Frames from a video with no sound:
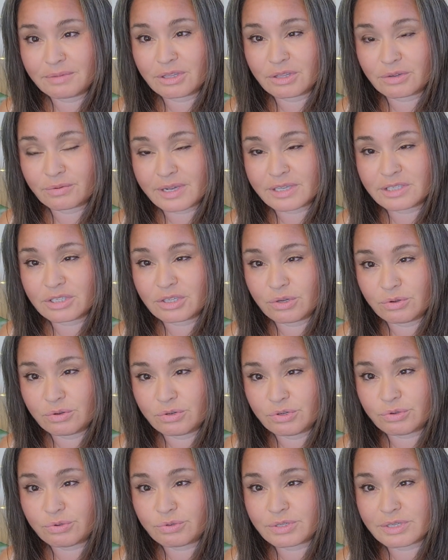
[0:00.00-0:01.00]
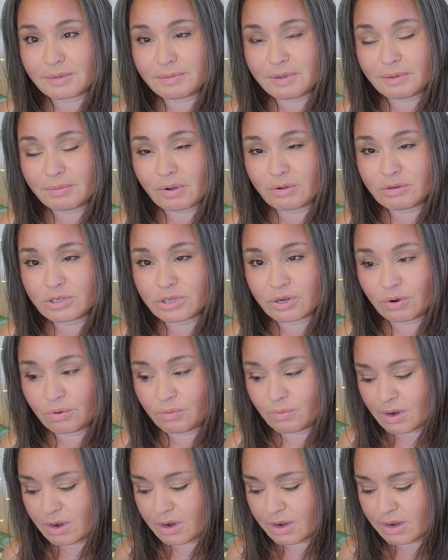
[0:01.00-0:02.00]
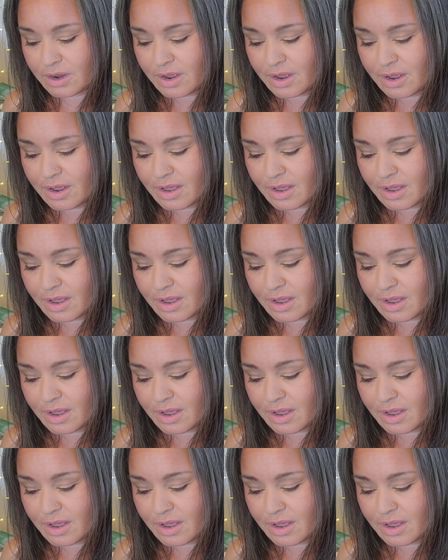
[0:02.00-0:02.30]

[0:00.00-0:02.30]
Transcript: to the rescue and do some emotional work.